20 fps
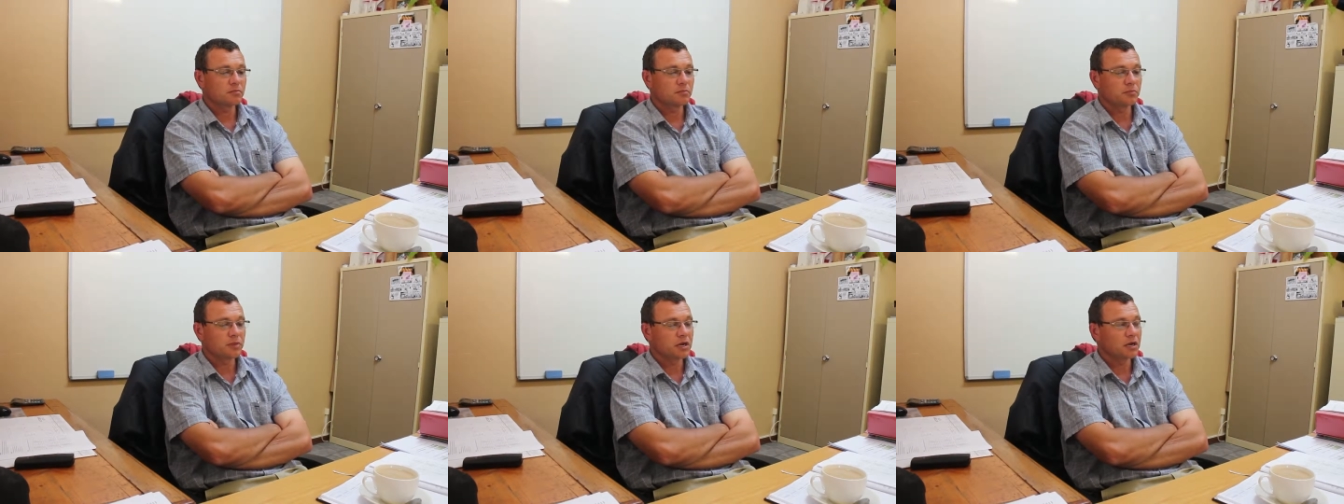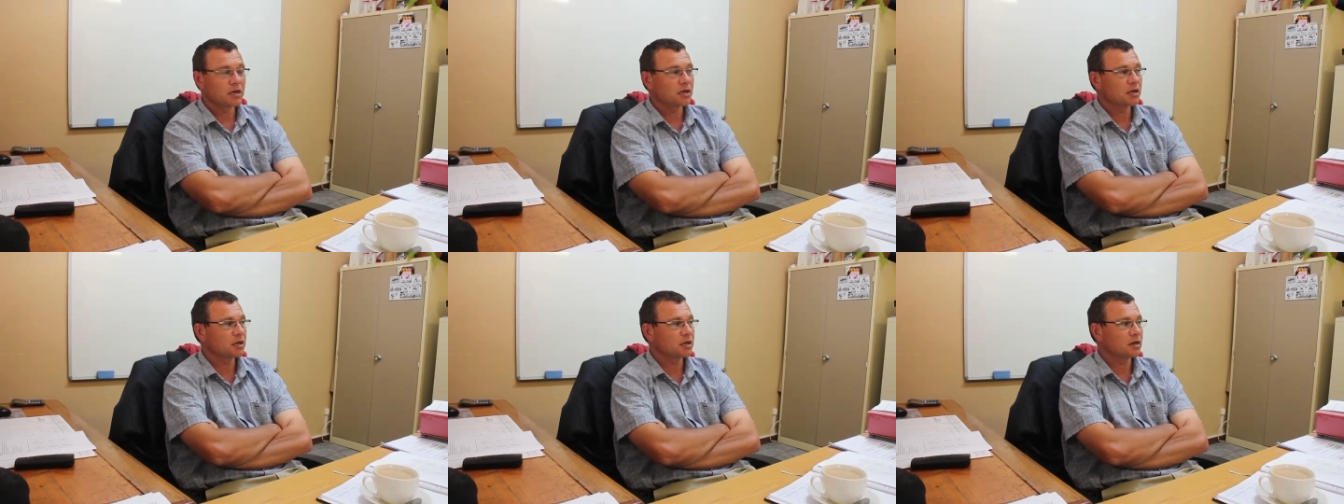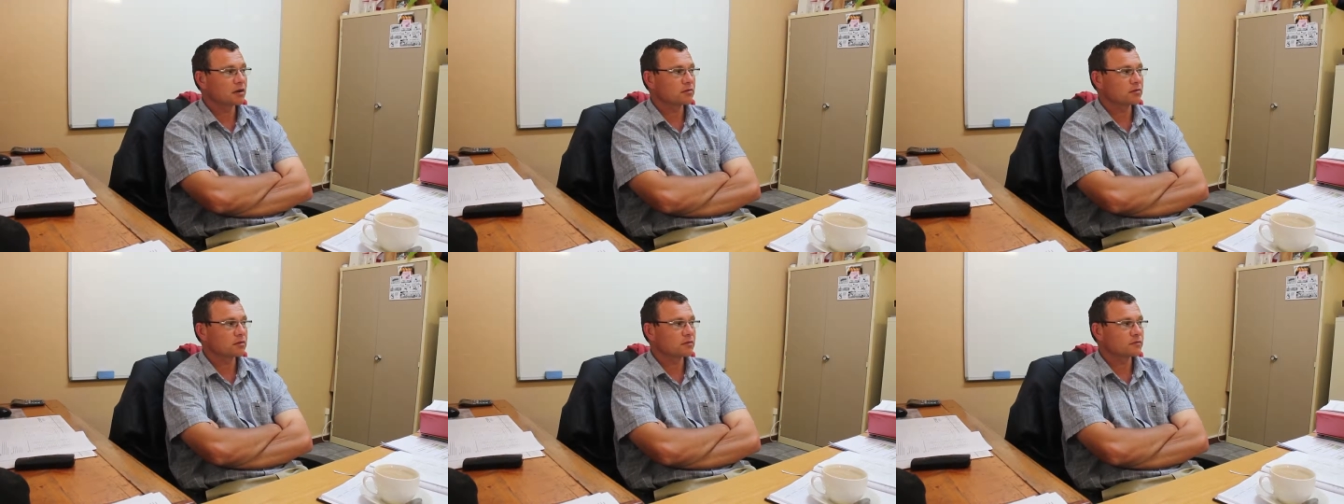bending
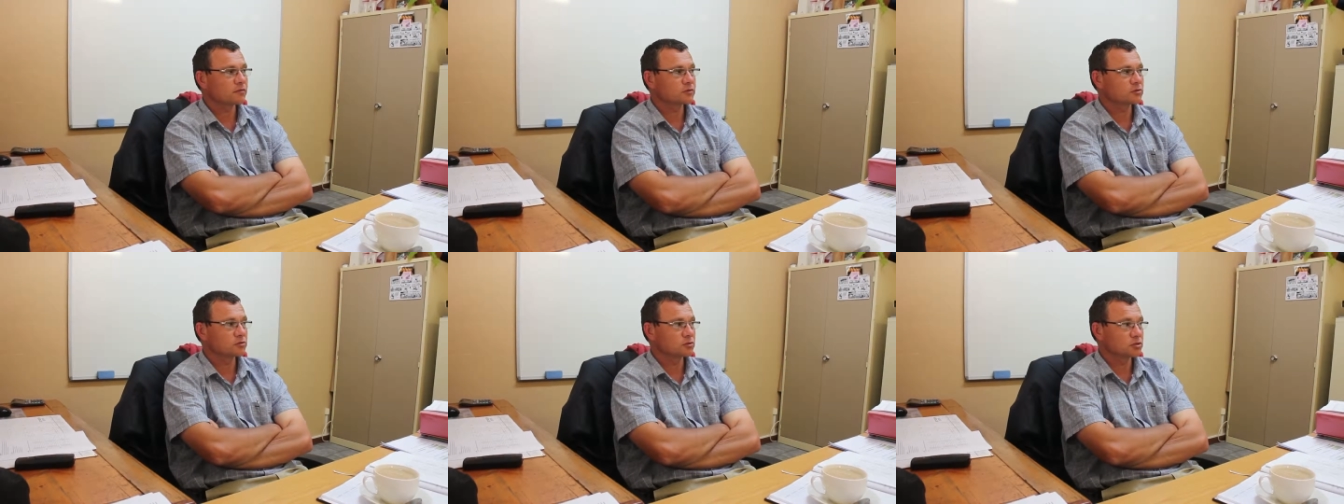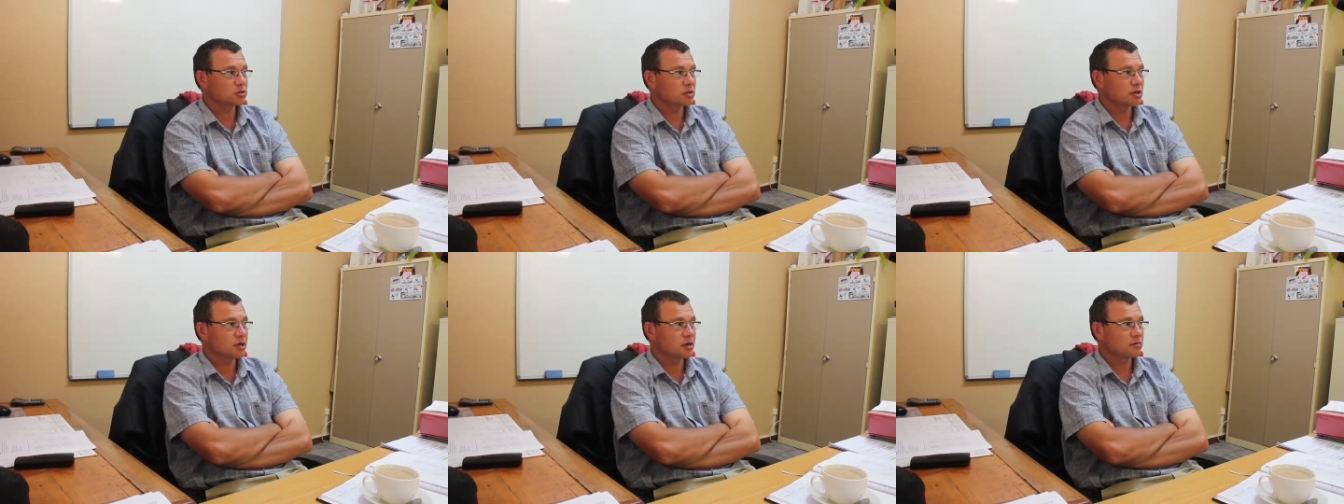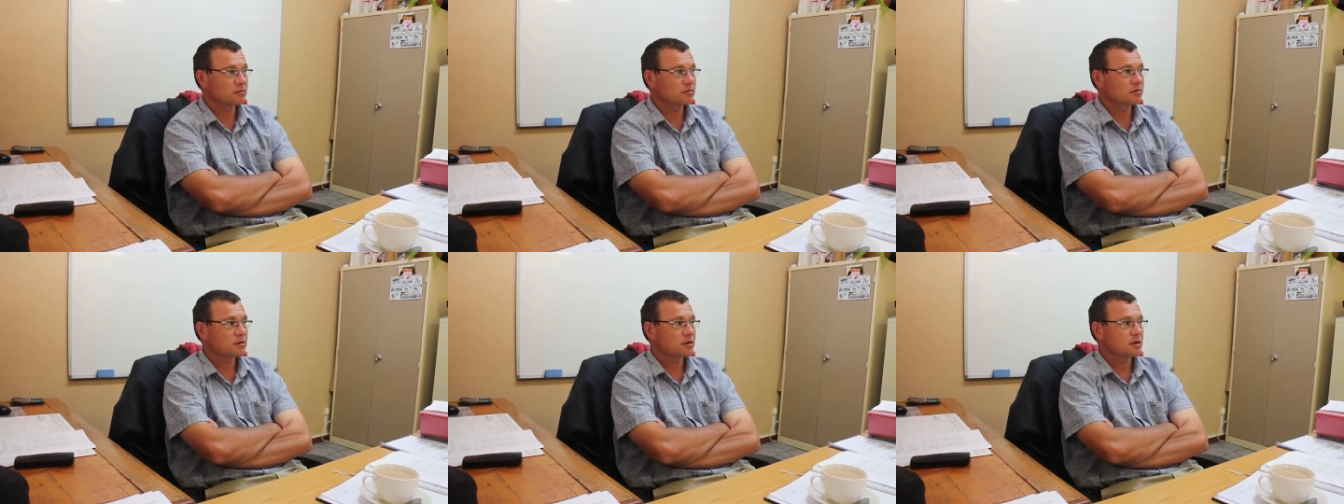down of shoots
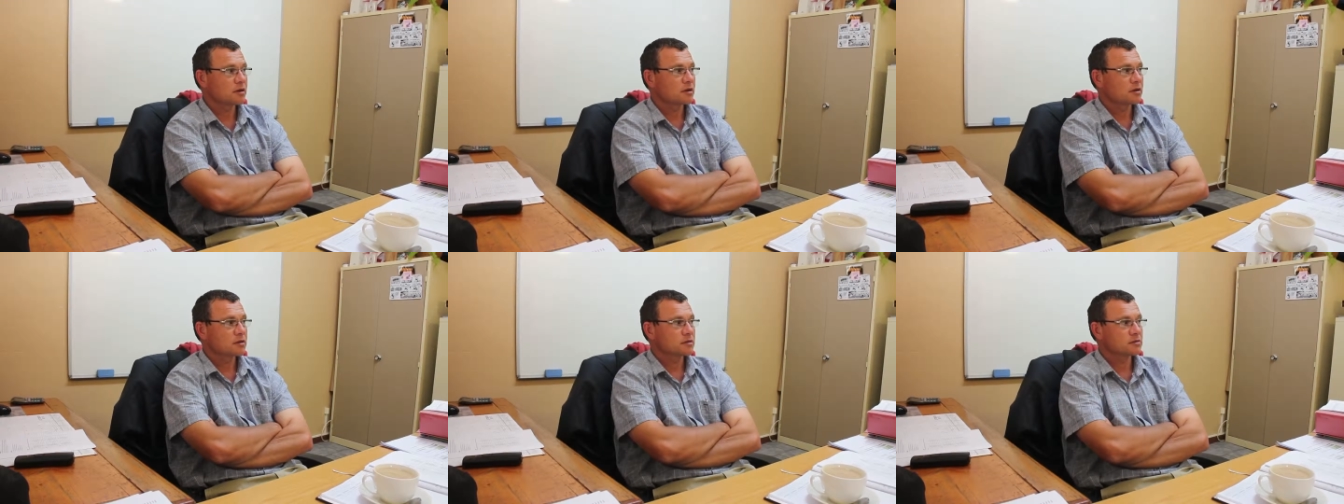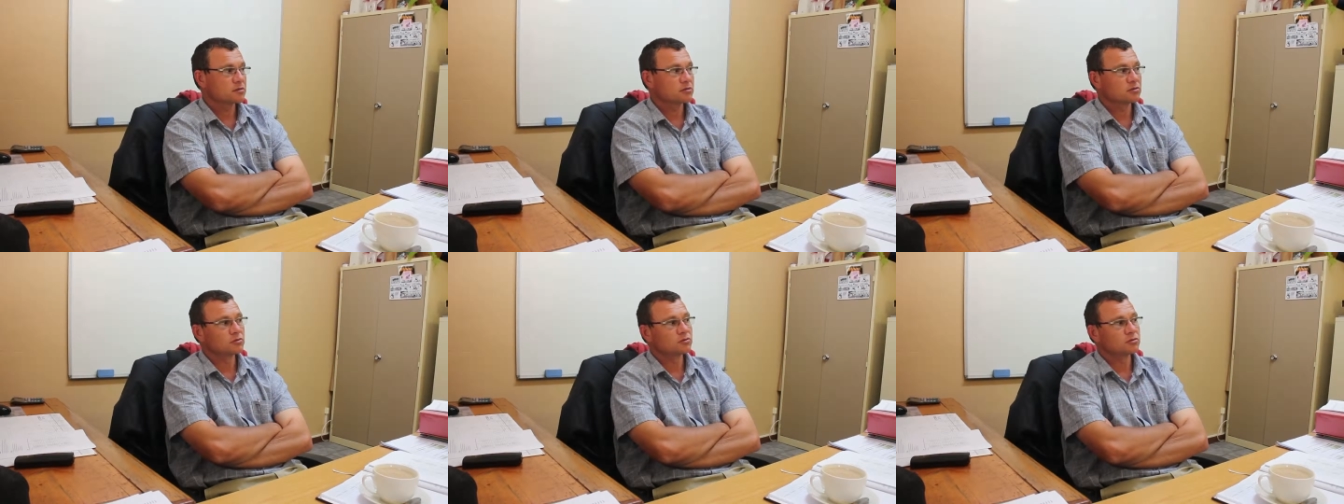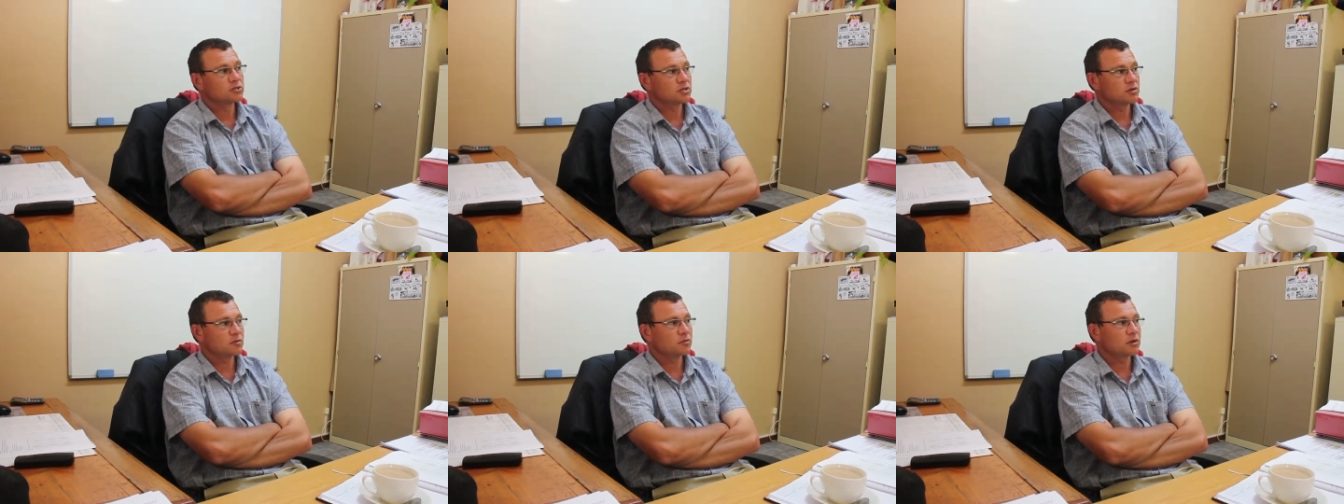now, so you'll
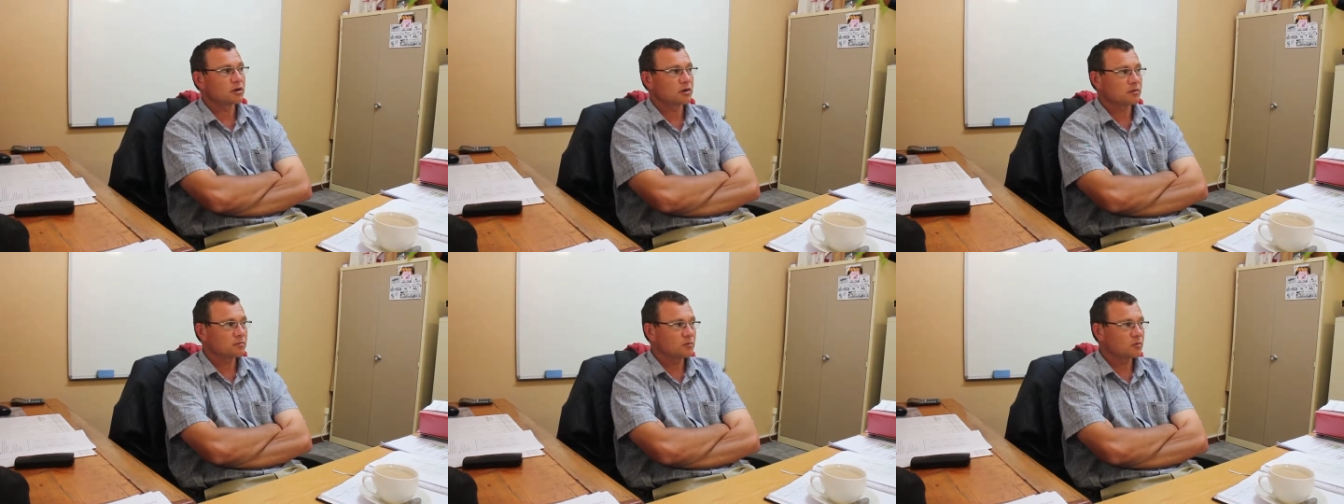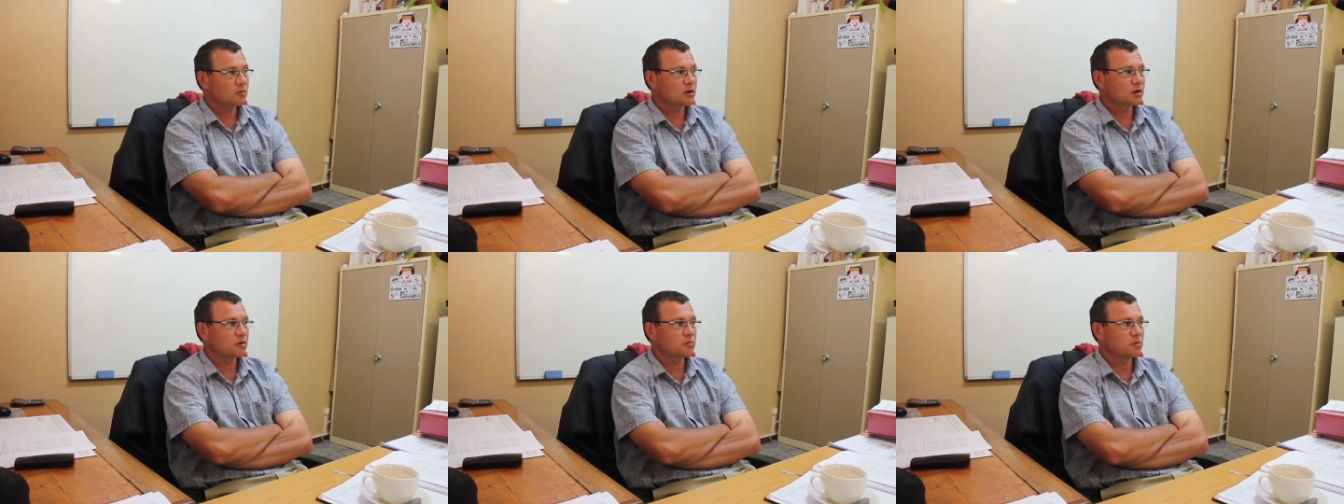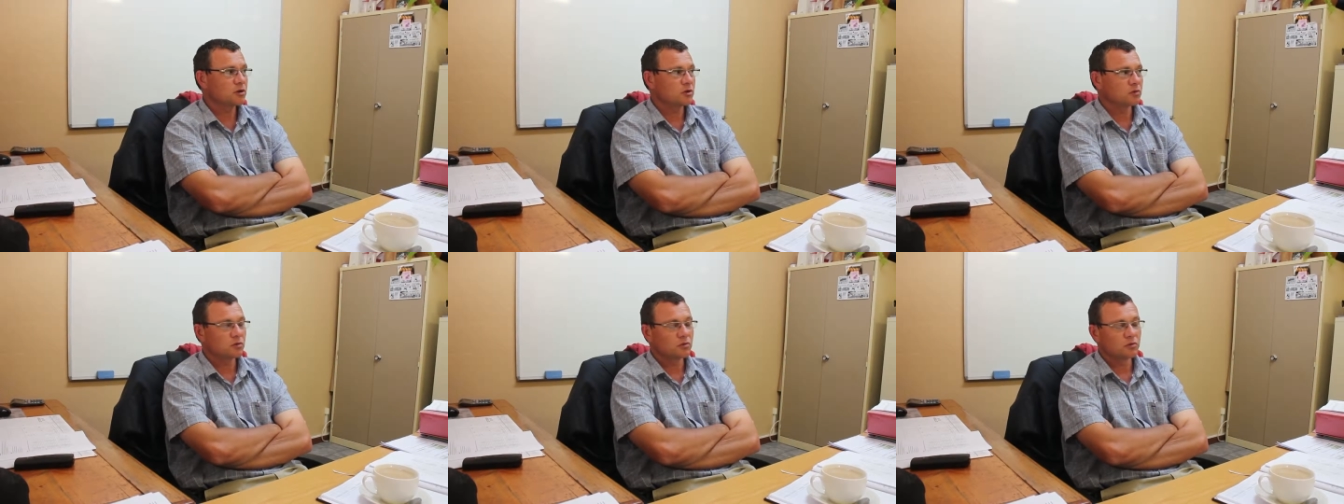see what I
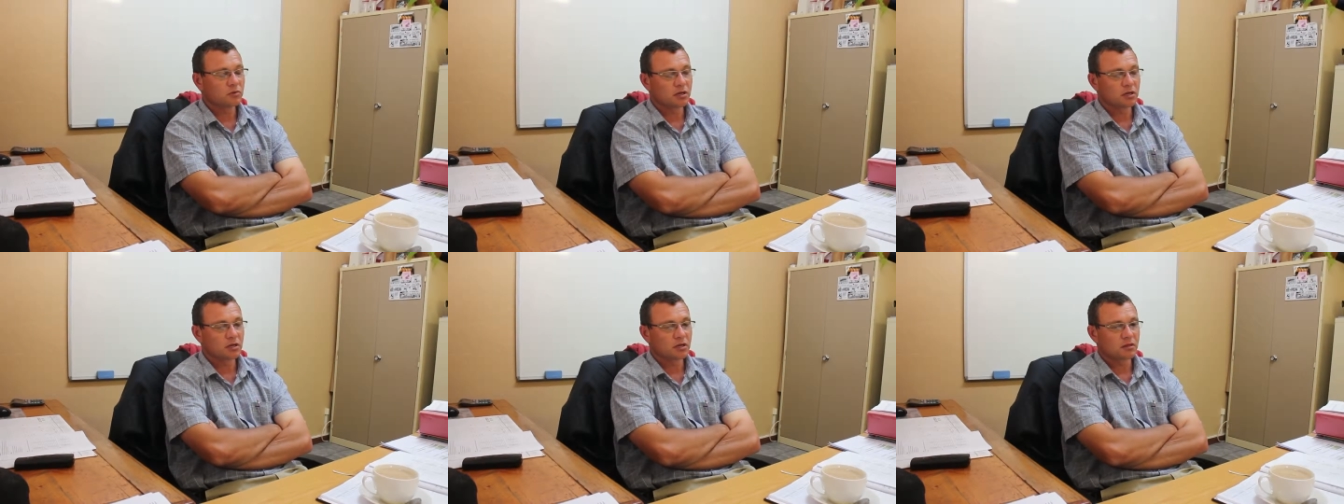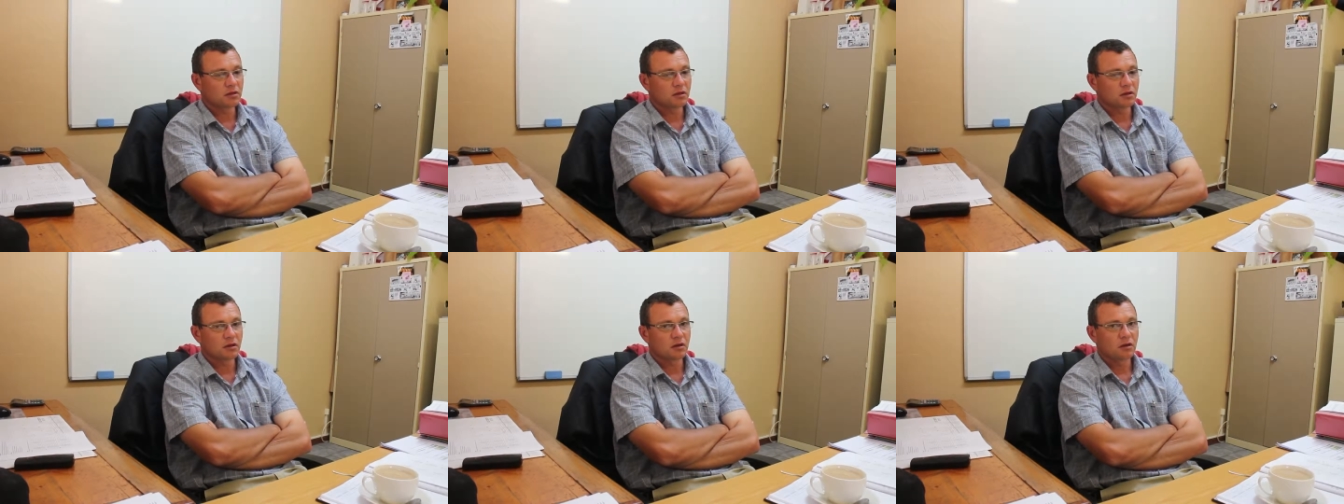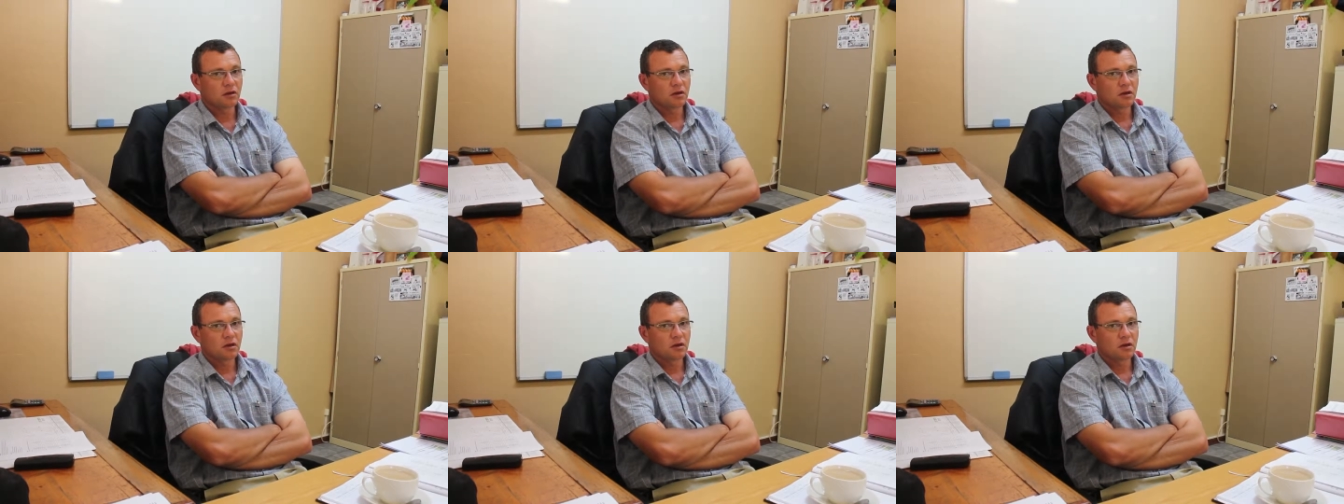mean when we get there.